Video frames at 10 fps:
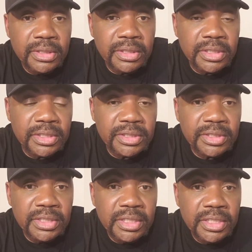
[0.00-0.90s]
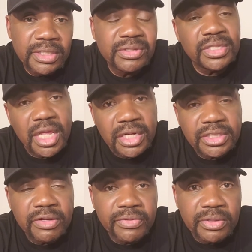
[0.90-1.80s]
because there's a lot of
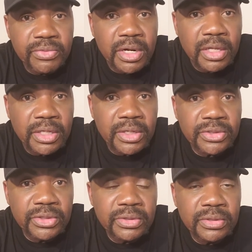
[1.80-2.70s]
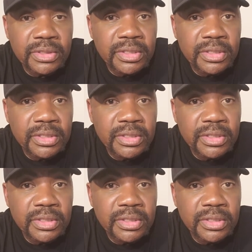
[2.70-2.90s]
stuff that went on there too